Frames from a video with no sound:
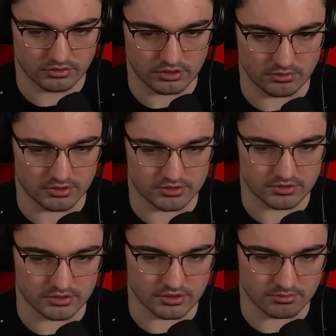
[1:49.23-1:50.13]
Anyways,
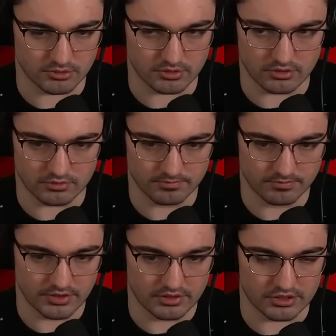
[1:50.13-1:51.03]
let's keep going here.
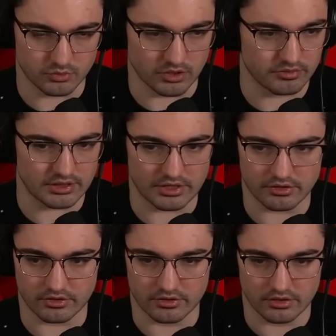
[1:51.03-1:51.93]
That's 1 red
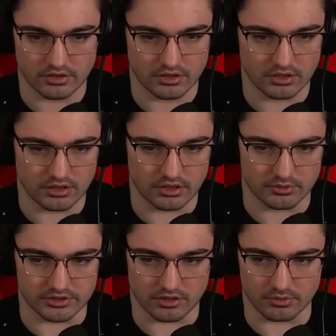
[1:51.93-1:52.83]
letter.
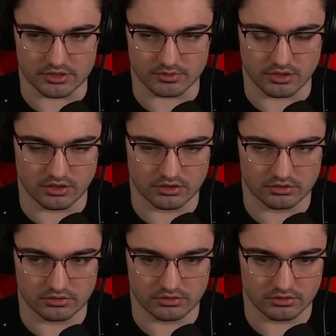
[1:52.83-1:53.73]
We'll take a West Wing Hall.
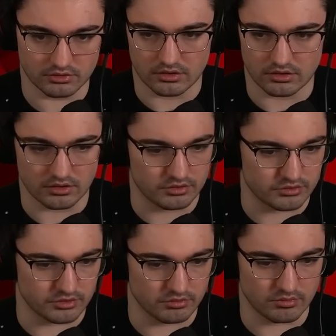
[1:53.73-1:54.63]

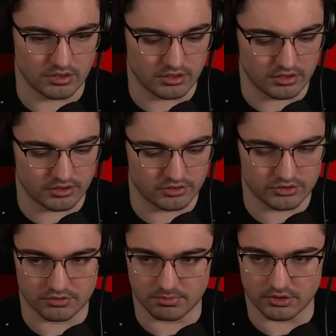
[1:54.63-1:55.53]
There's the
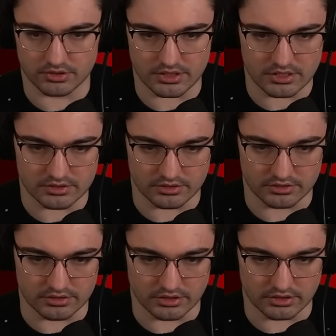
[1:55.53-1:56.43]
garage. Our day
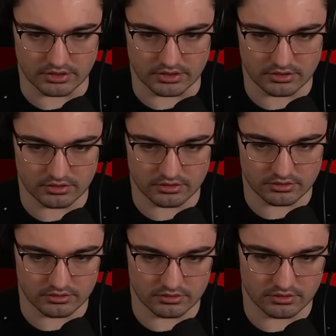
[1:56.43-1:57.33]
isn't done yet.
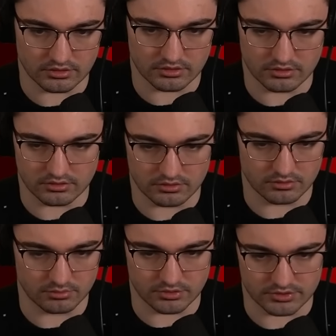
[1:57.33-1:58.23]

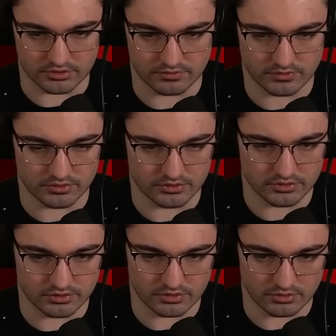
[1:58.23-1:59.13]
Press this
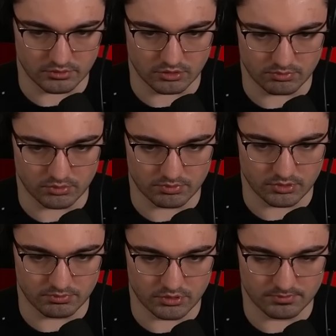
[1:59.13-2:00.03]
first, and then we go boop,
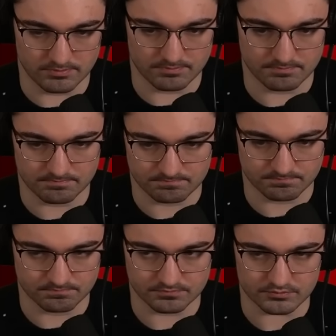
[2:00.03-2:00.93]
boop, boop.
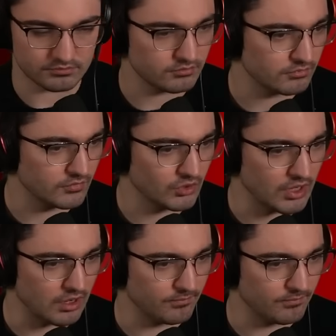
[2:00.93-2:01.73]
Okay.